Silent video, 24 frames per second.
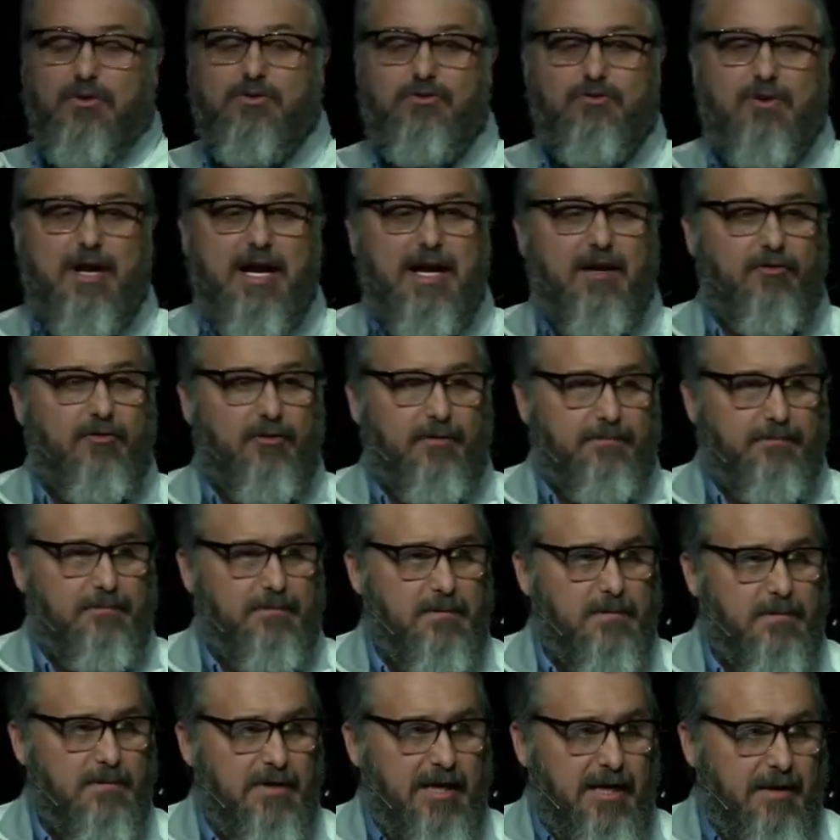were come through and
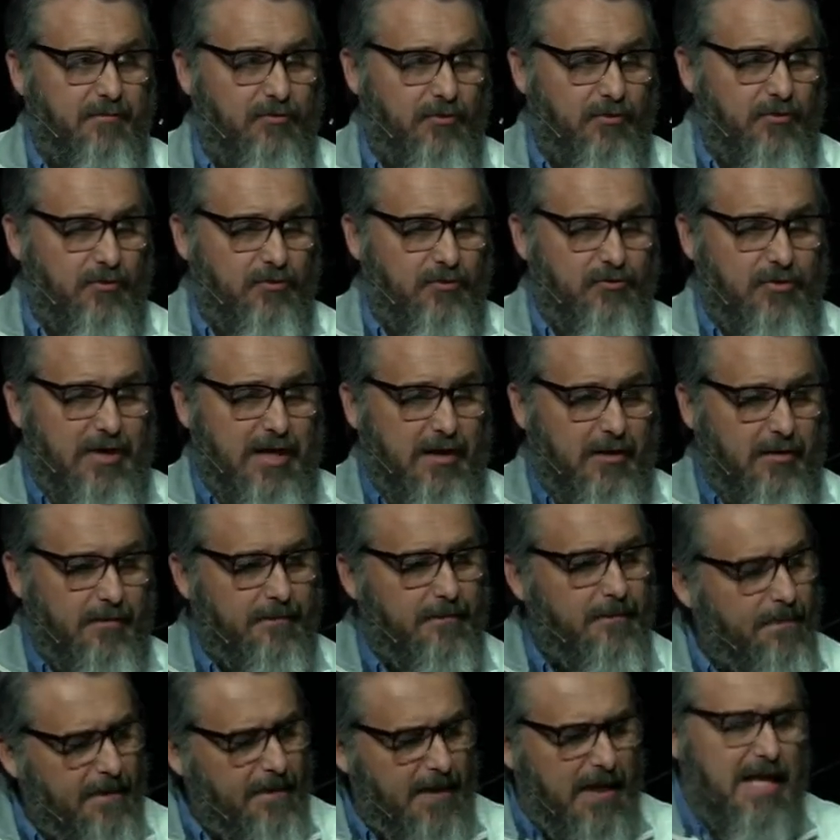drowned them, came through
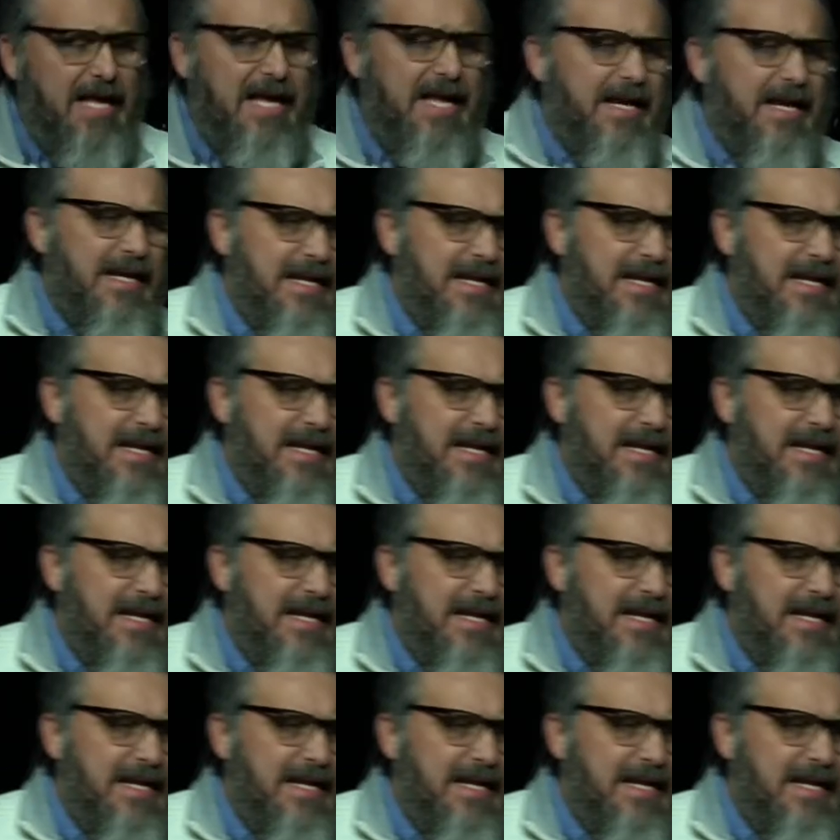and drowned them.